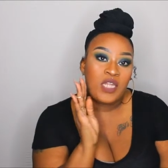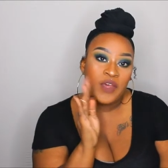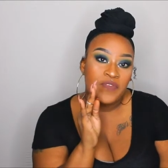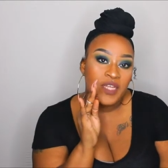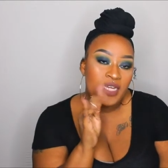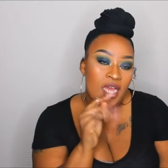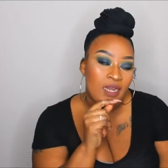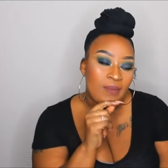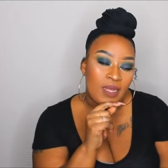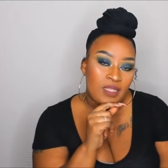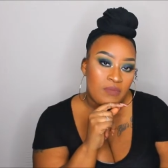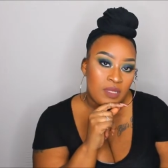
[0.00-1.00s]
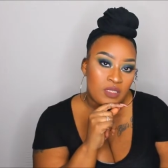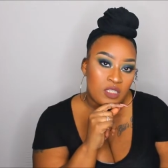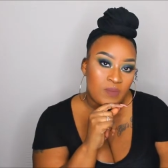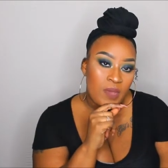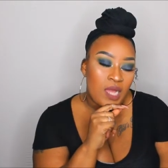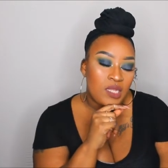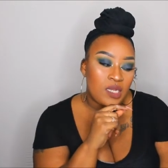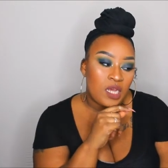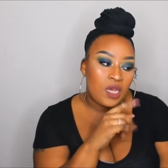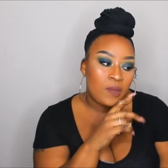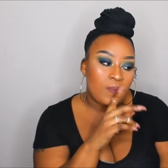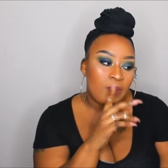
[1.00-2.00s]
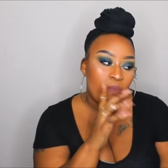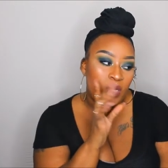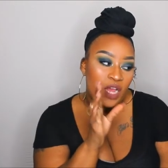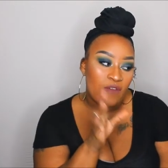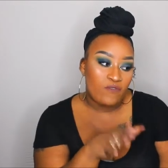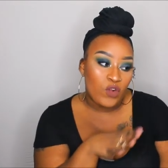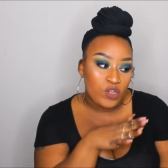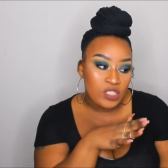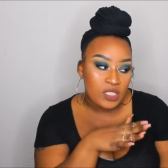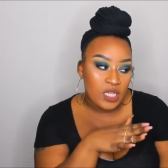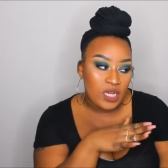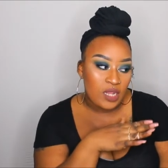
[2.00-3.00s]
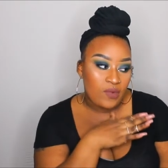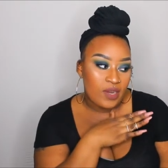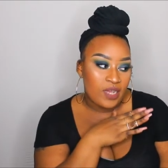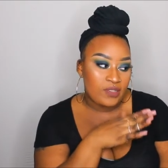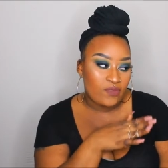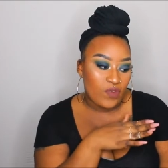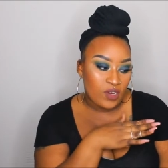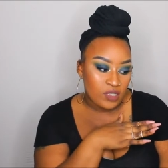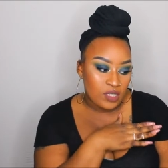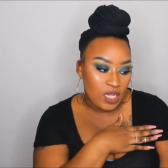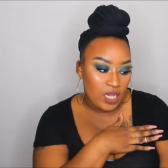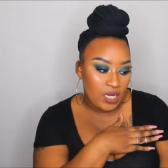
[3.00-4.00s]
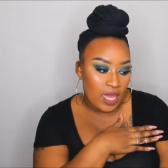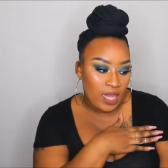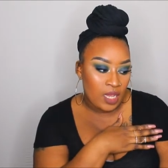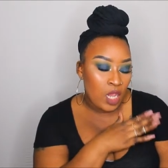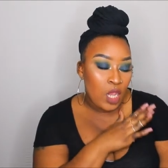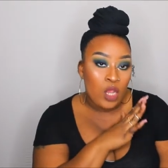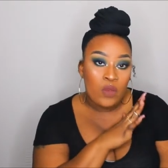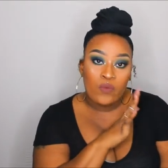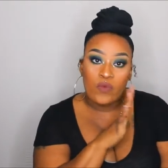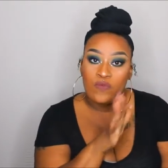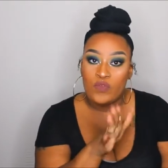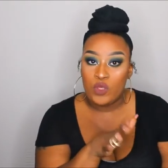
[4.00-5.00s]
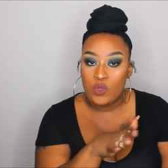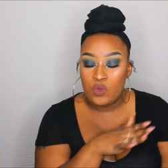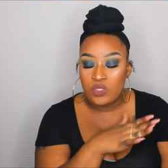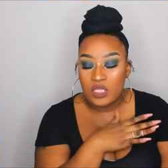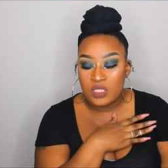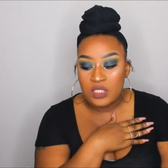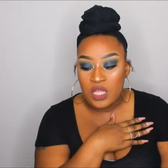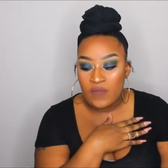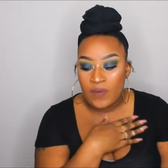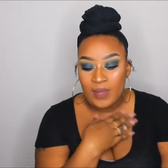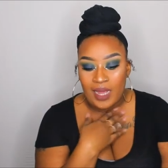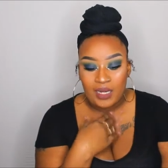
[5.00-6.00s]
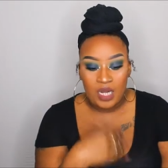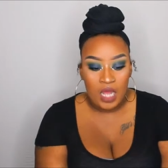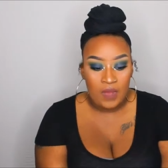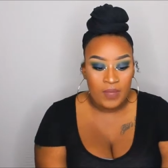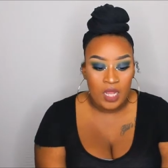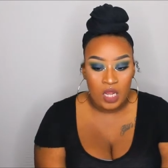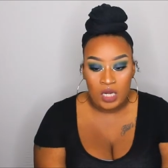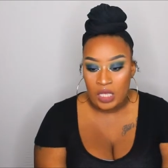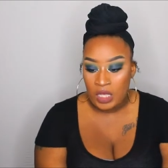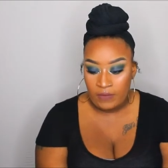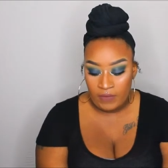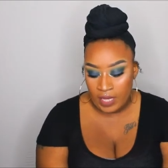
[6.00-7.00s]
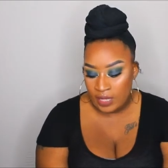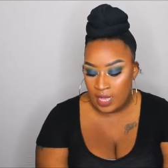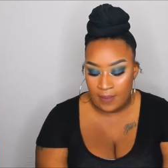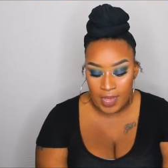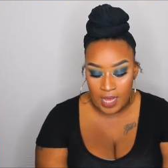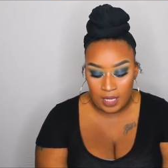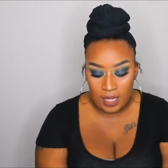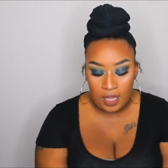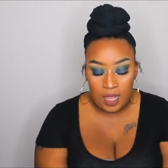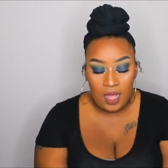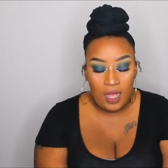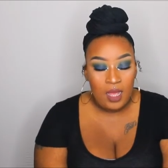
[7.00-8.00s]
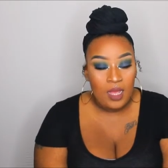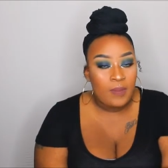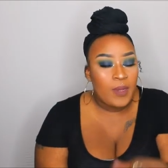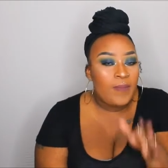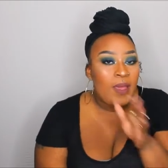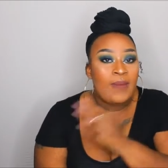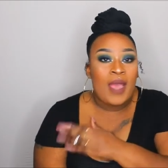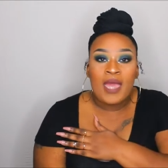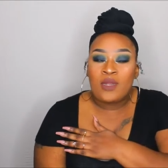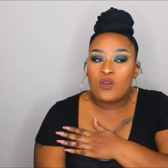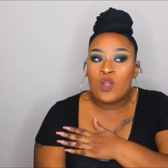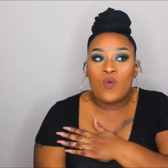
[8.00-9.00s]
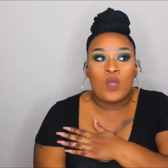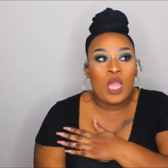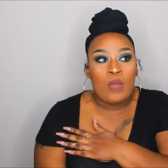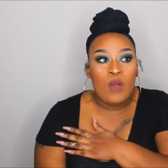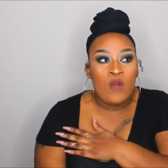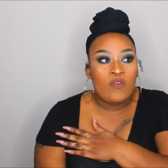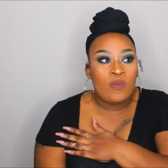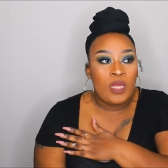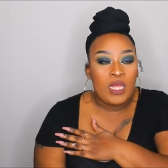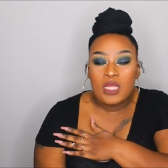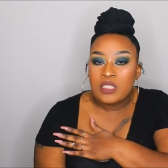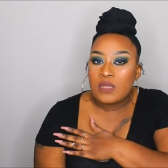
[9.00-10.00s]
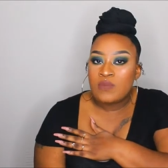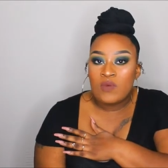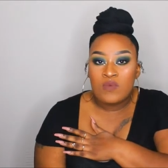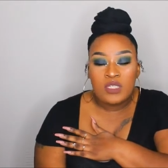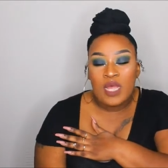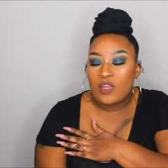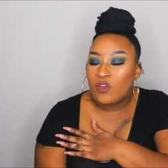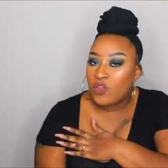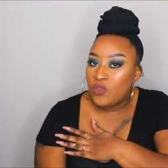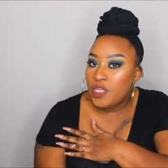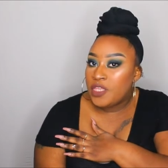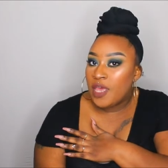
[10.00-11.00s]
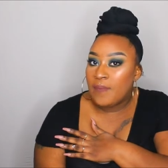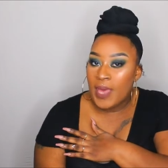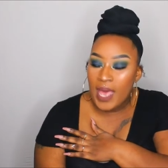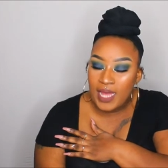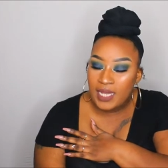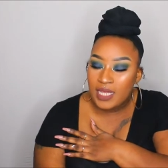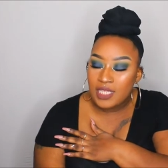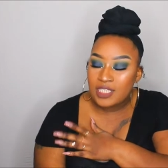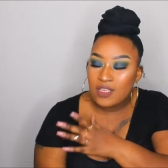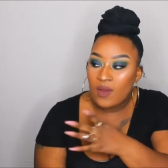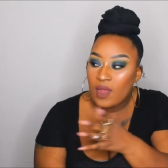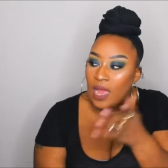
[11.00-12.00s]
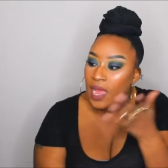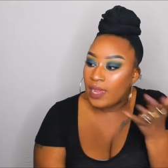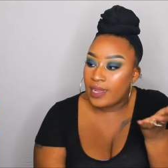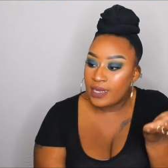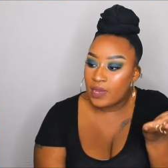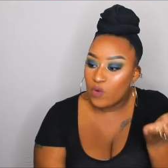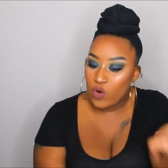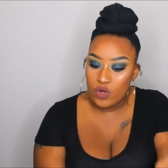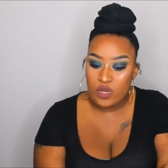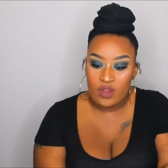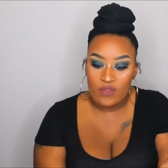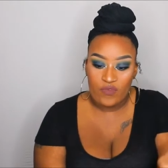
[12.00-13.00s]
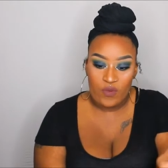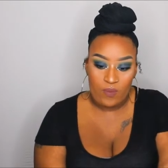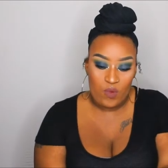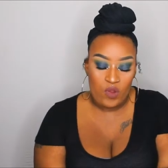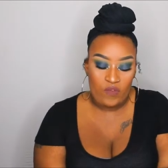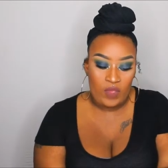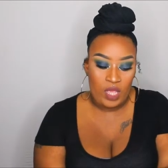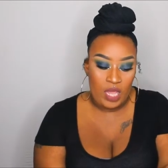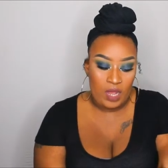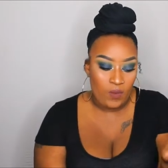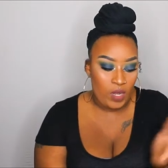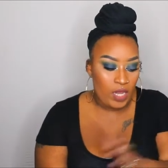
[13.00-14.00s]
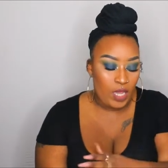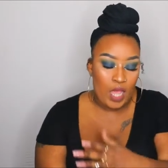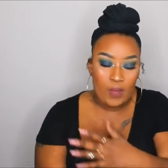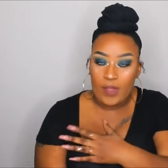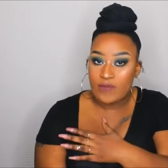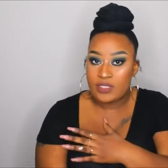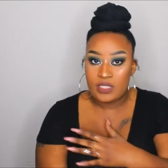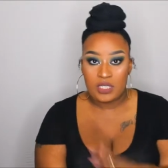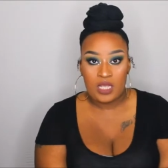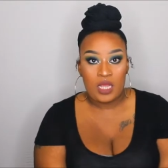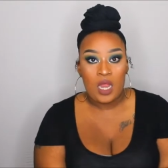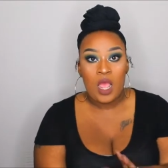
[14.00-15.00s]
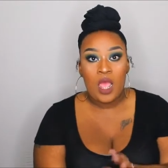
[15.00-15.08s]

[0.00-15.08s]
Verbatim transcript: definitely not about to pick this palette up when I first seen it, when I first seen like reviews and stuff. I'm like, no, nah, I'm not going to even get that palette. But baby, I don't know what came over me and something was like, girl, you need that palette. So I end up ordering it from Morphe and when it came ever since then,